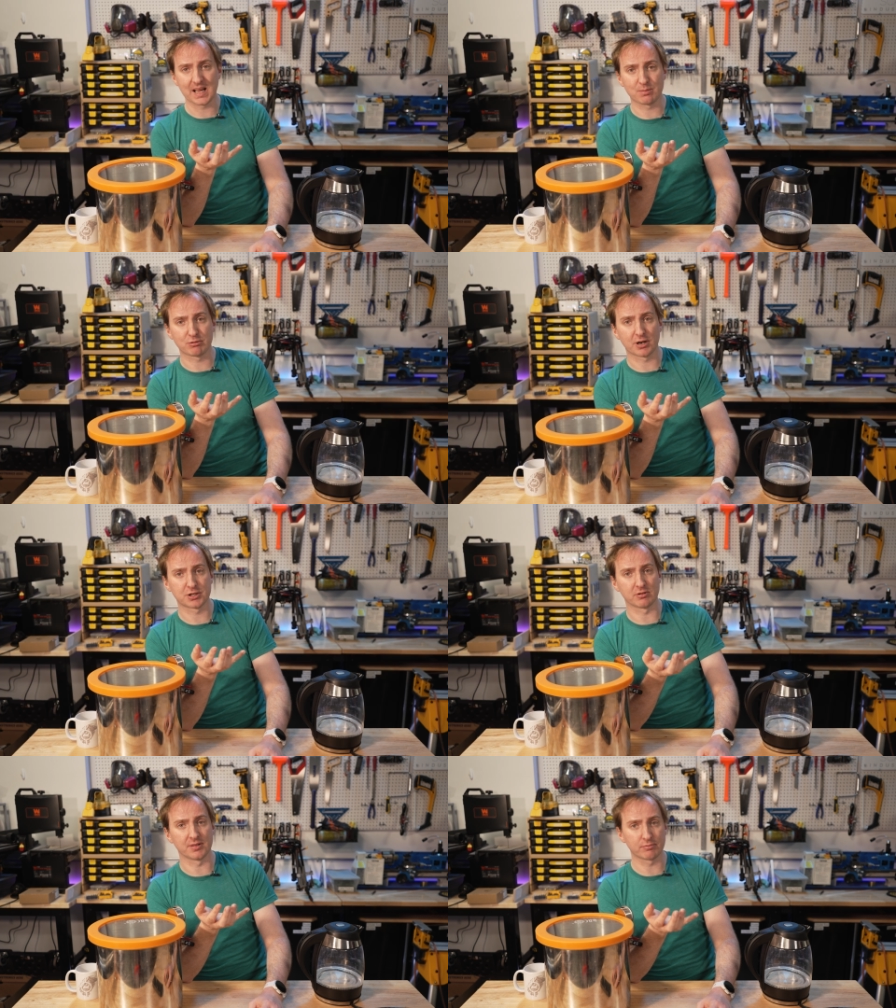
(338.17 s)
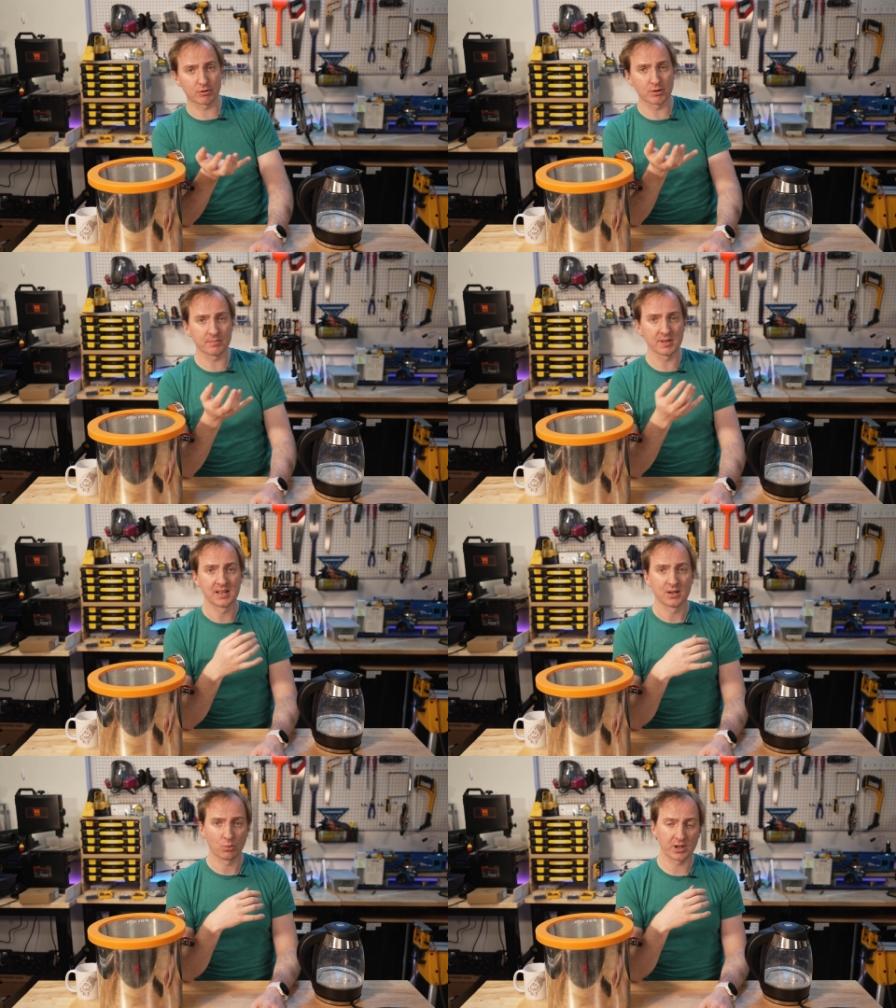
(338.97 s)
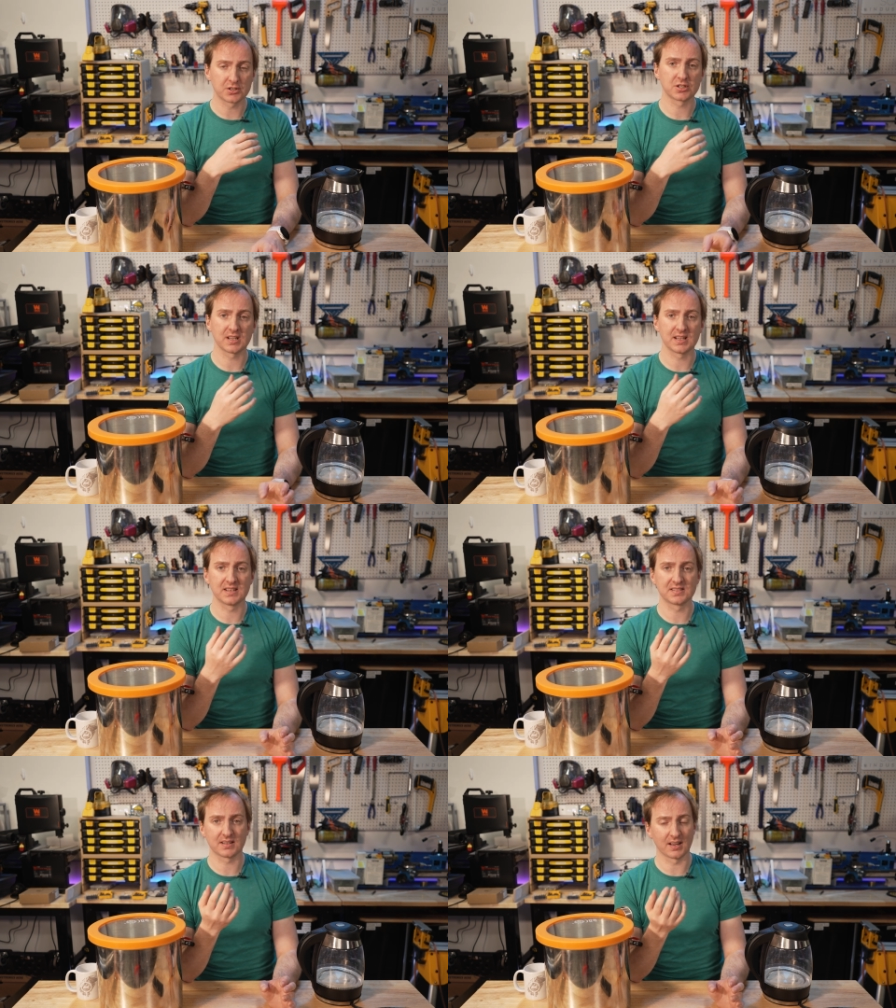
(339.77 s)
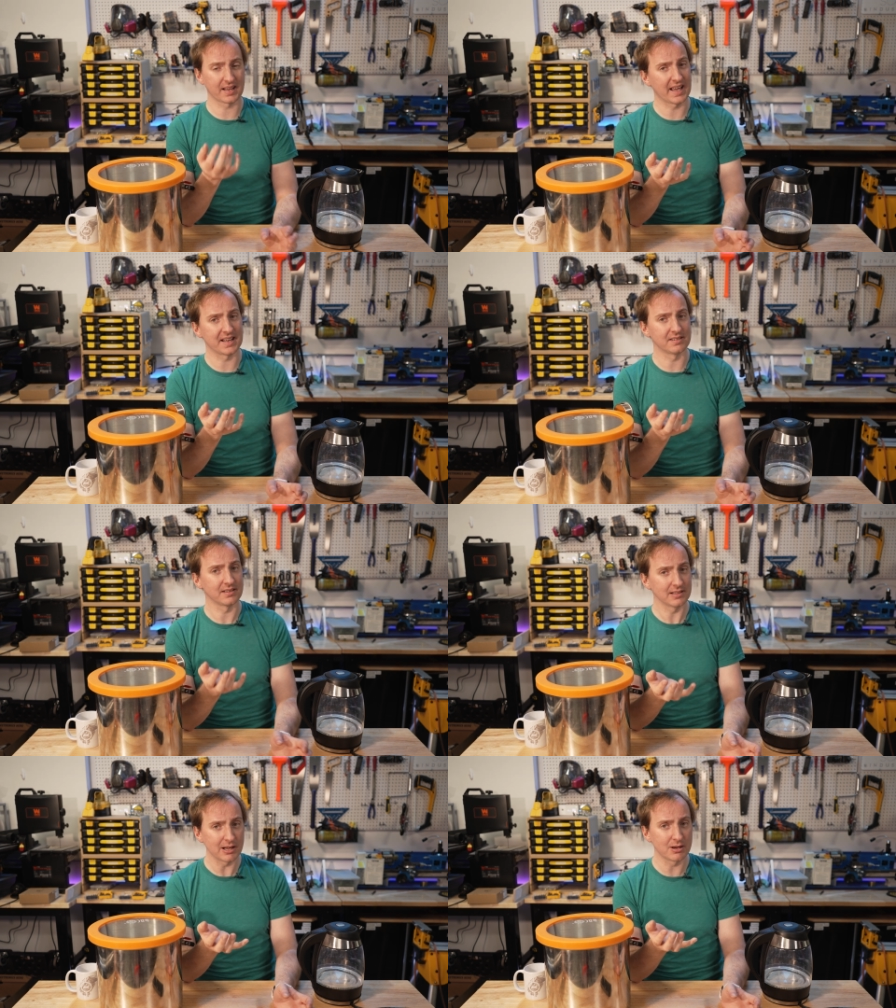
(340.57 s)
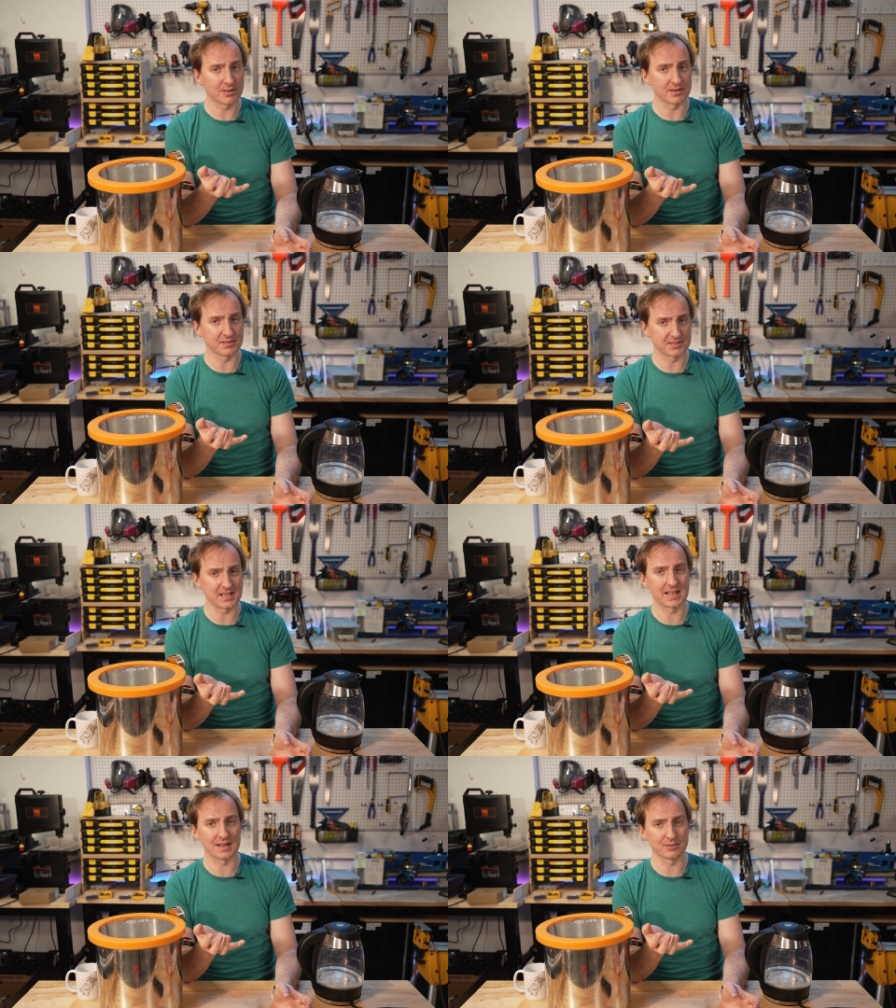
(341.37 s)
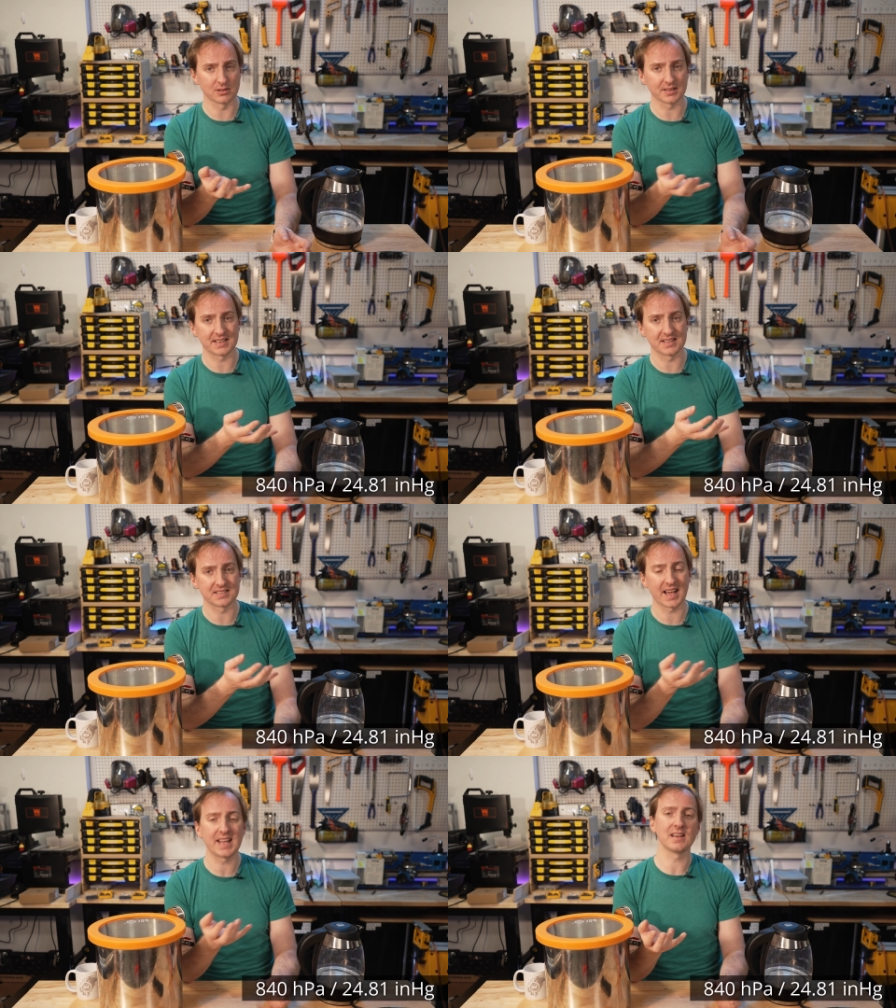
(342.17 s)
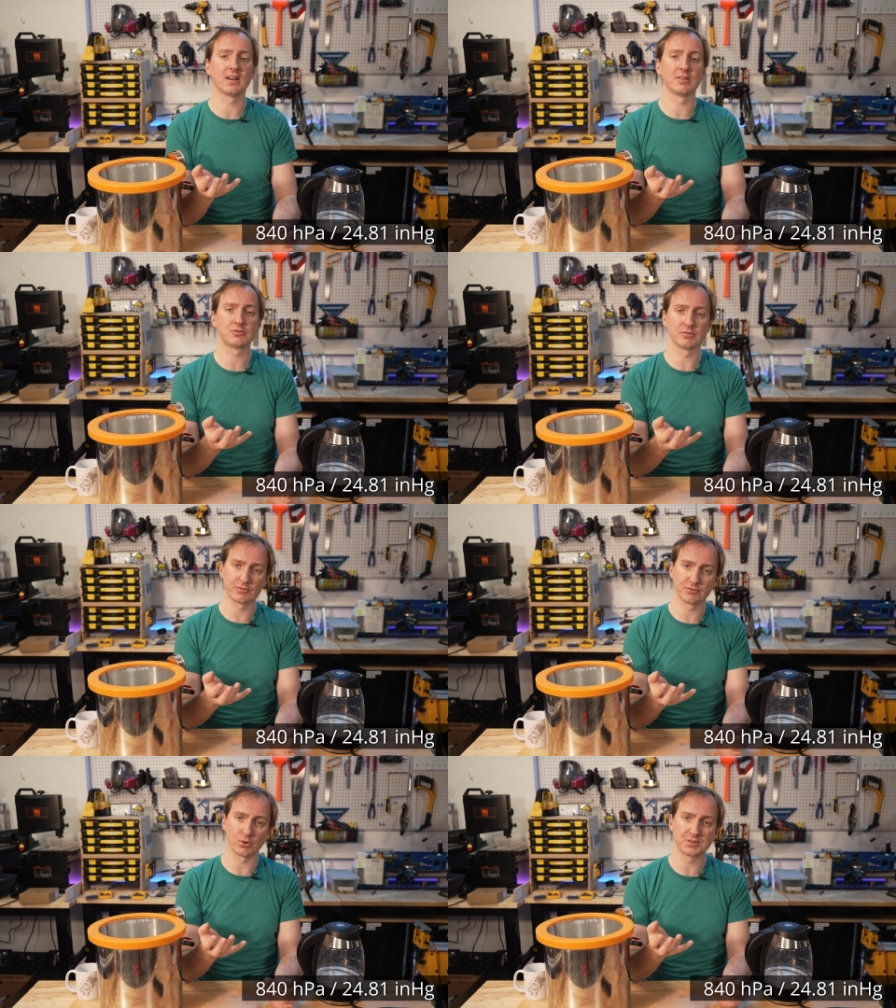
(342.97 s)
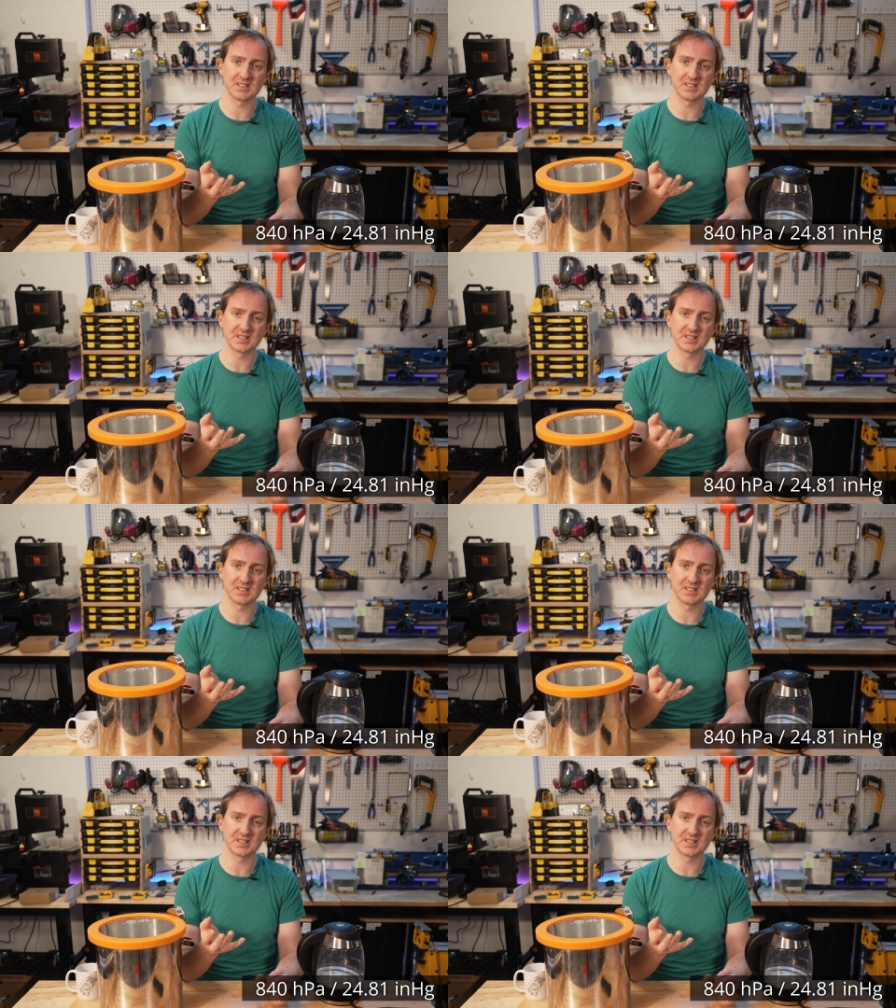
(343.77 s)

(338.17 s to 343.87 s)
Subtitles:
air pressure in the room, which is, again, lower than sea level. It is 840